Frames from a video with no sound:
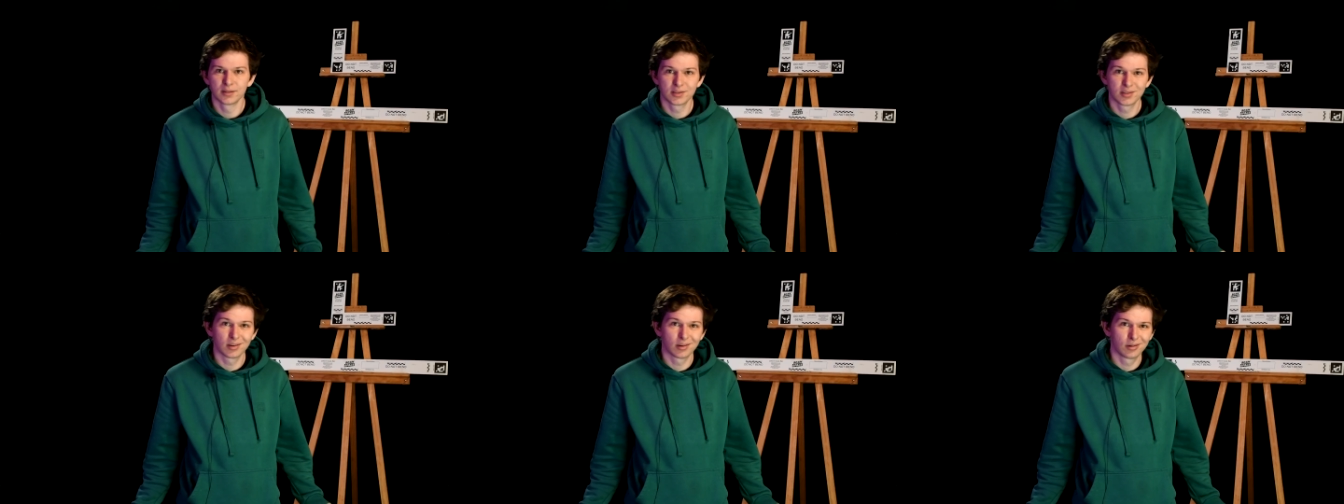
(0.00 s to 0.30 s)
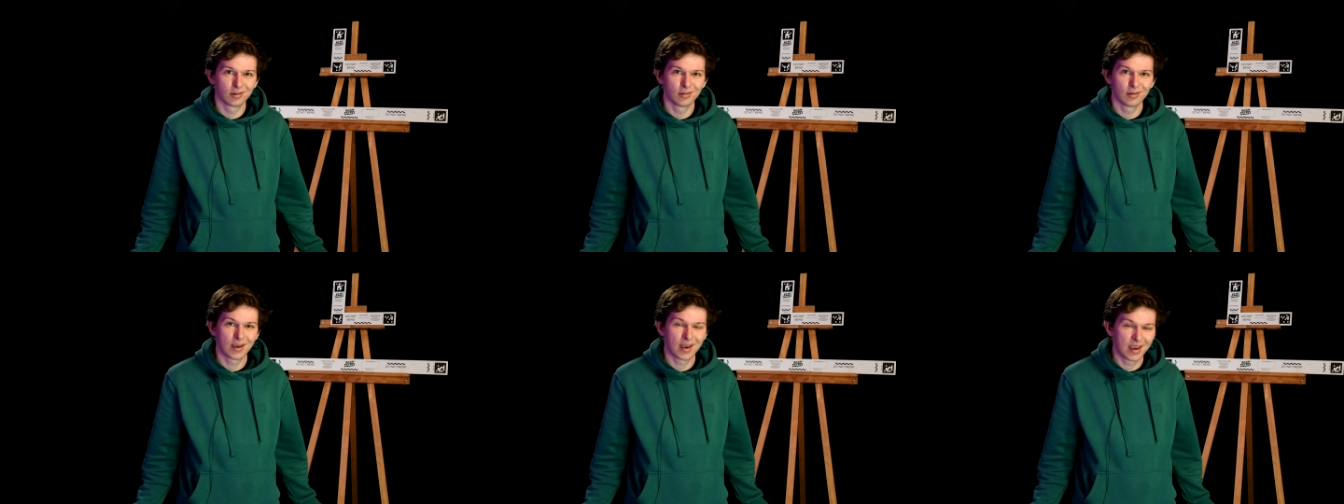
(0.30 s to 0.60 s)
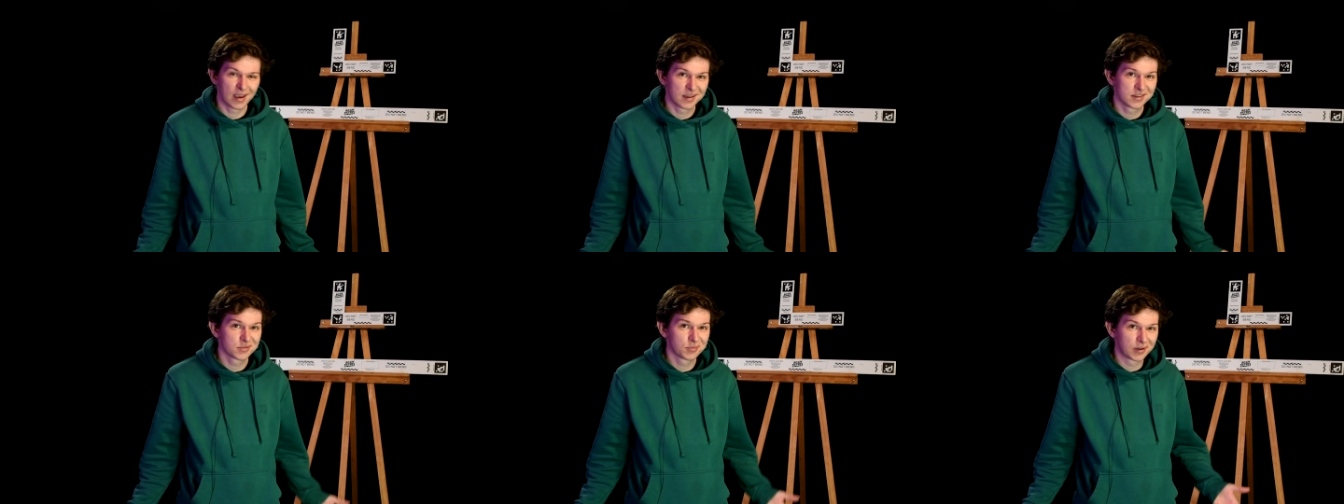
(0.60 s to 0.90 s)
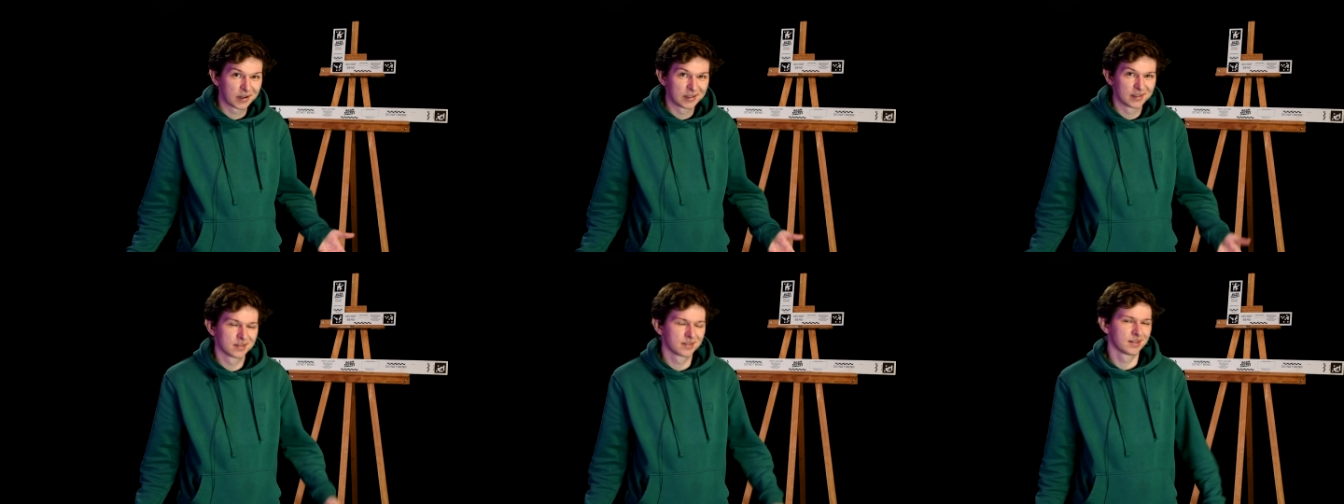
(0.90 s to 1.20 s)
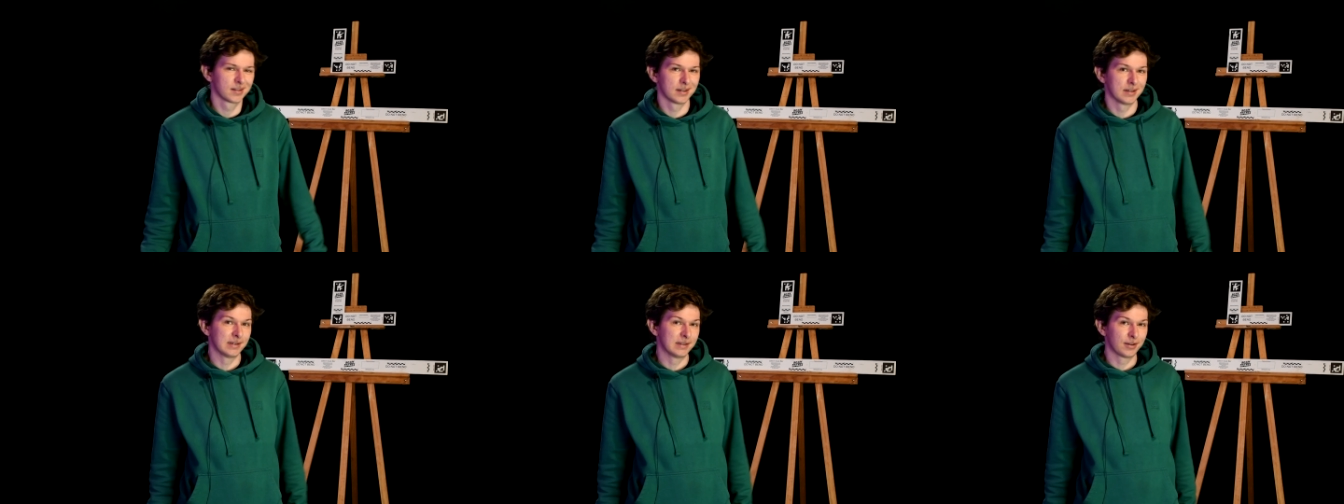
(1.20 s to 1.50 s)
So as we can
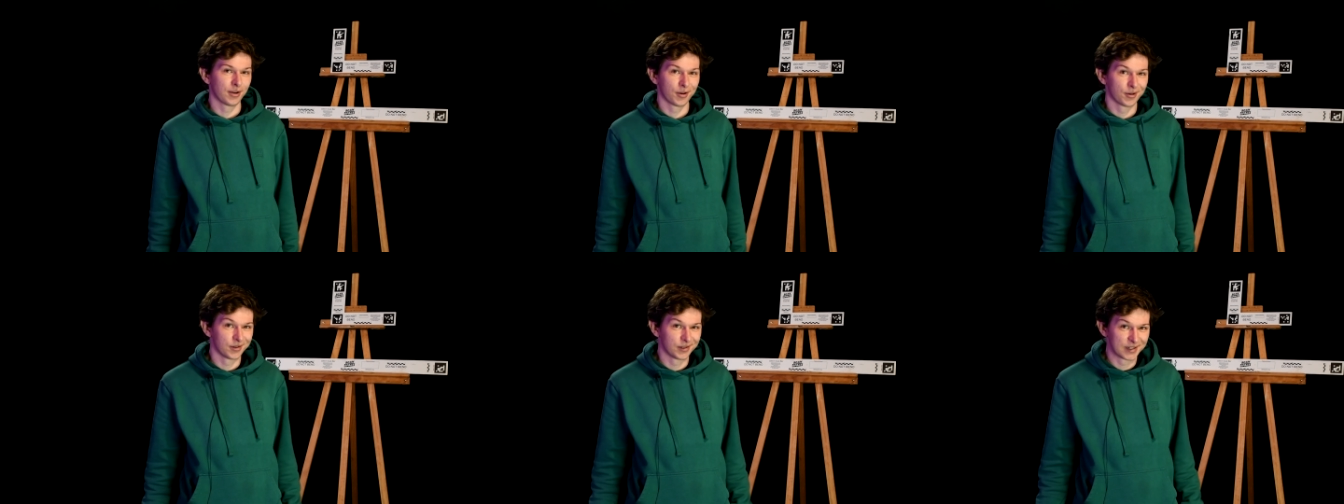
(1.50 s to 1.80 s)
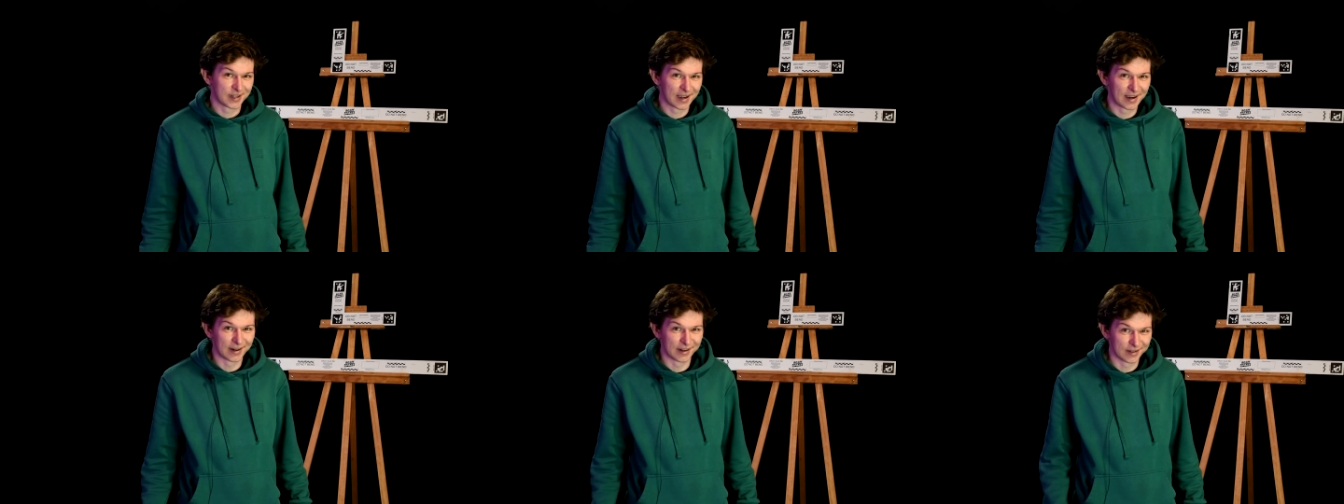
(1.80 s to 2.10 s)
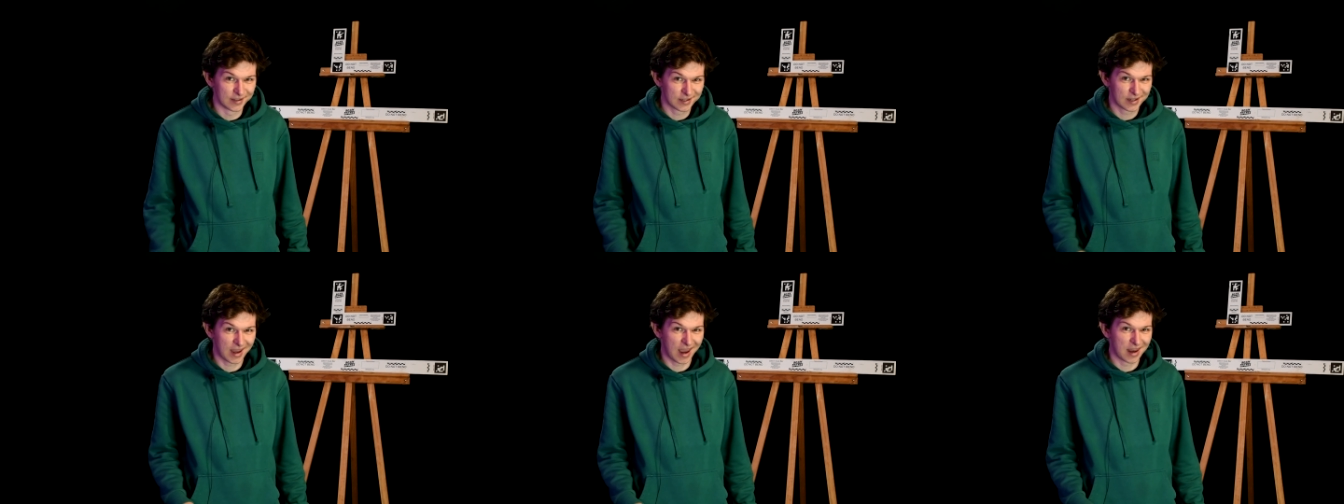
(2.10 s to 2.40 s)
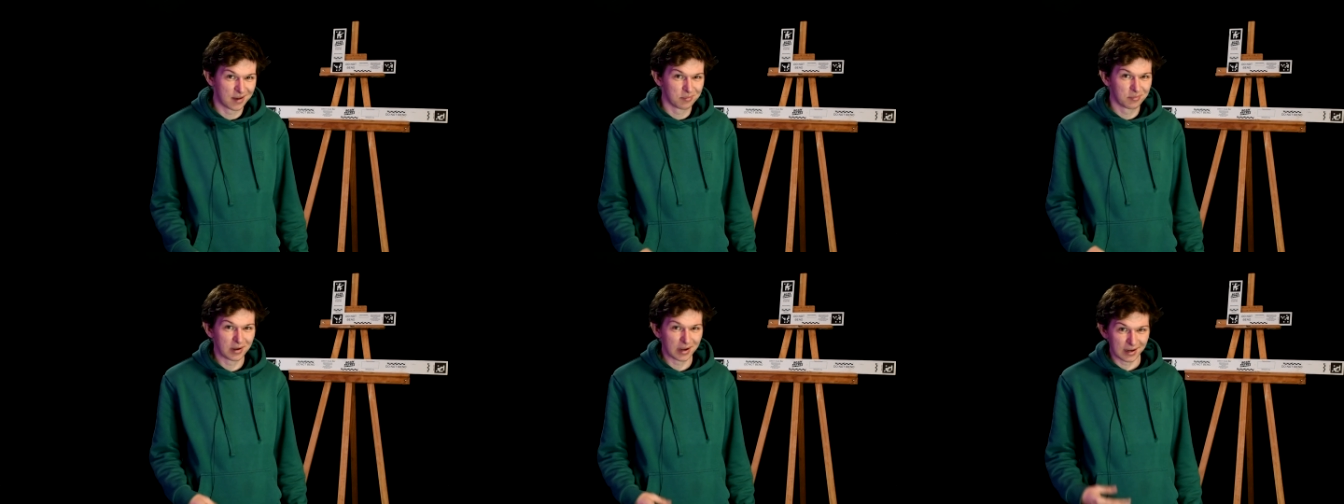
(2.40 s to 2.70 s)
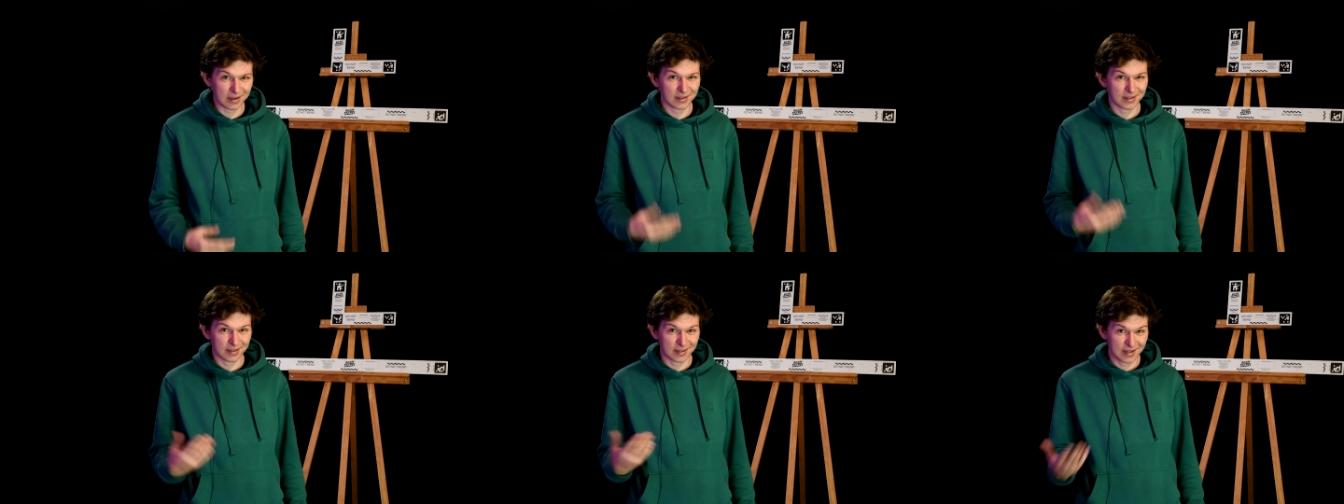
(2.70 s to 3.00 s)
see, coded targets can
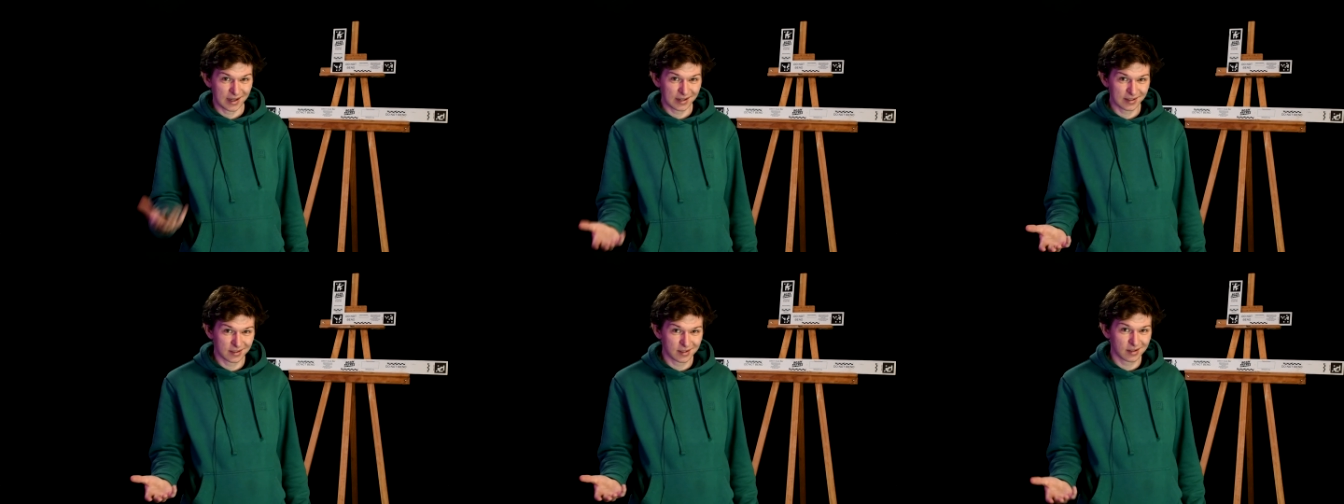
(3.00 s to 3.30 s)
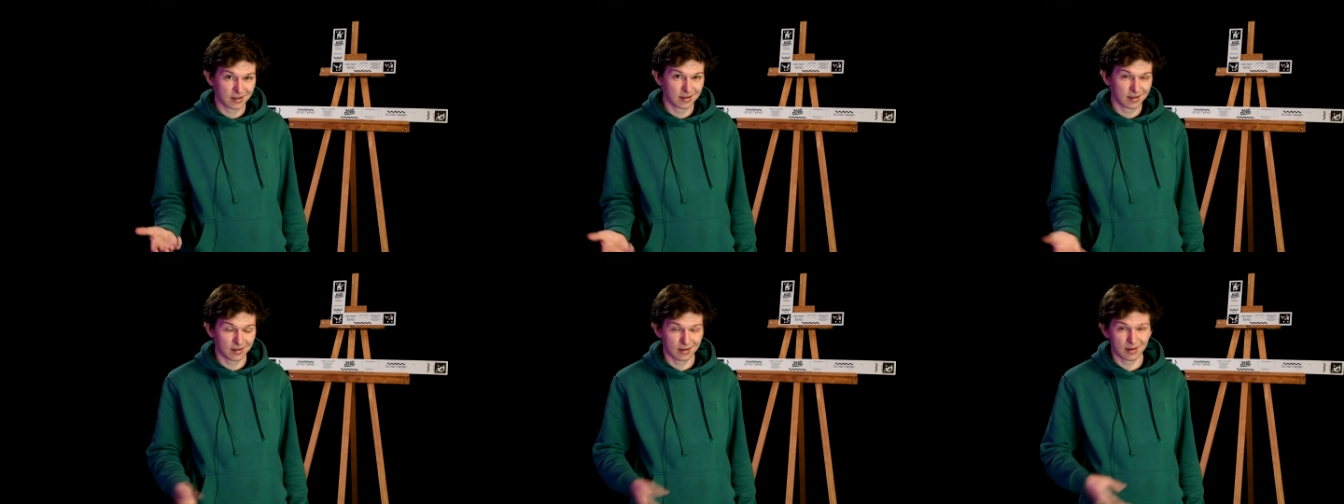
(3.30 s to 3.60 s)
be detected